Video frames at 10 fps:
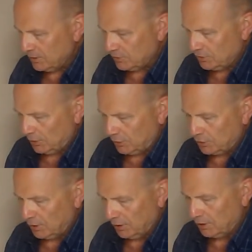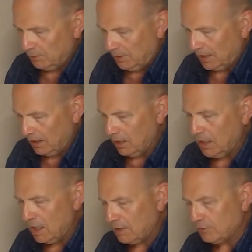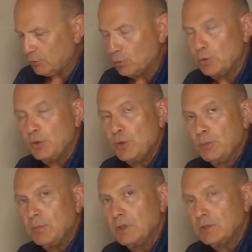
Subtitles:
So you're talking about a lot of room